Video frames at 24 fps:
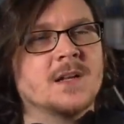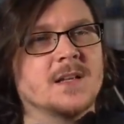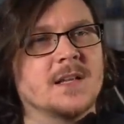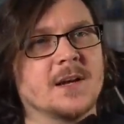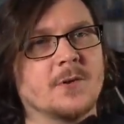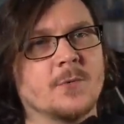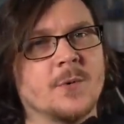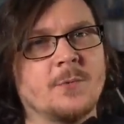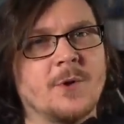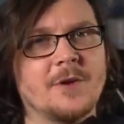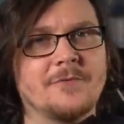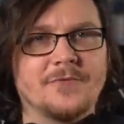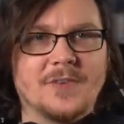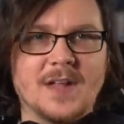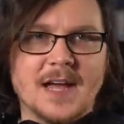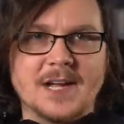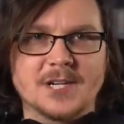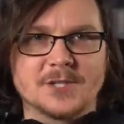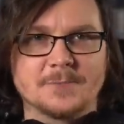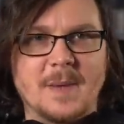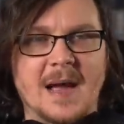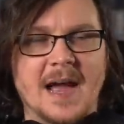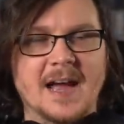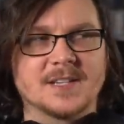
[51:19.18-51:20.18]
Like when we
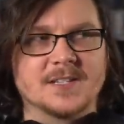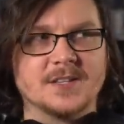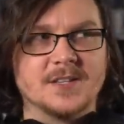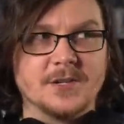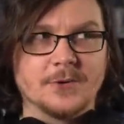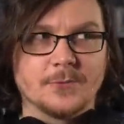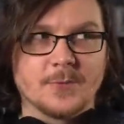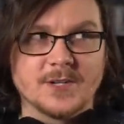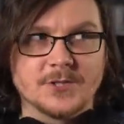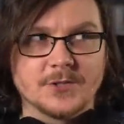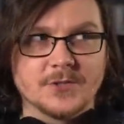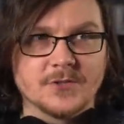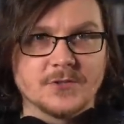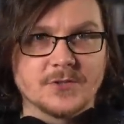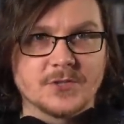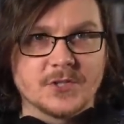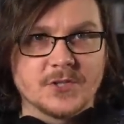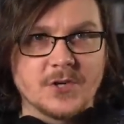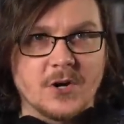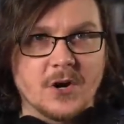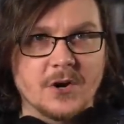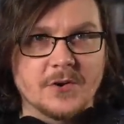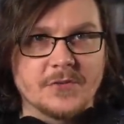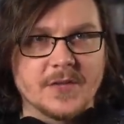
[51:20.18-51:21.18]
flash back to the original
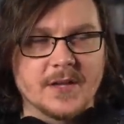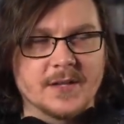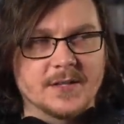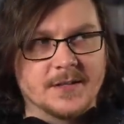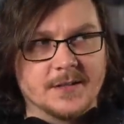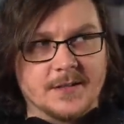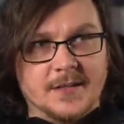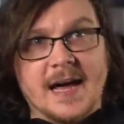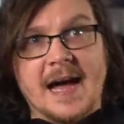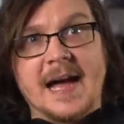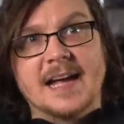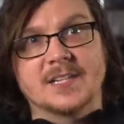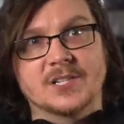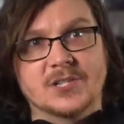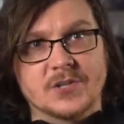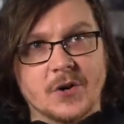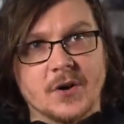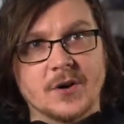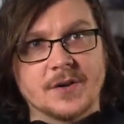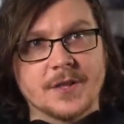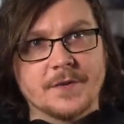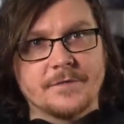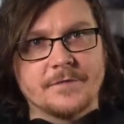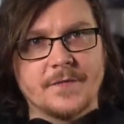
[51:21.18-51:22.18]
star, that the last
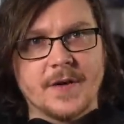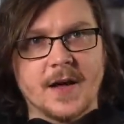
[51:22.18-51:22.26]
star that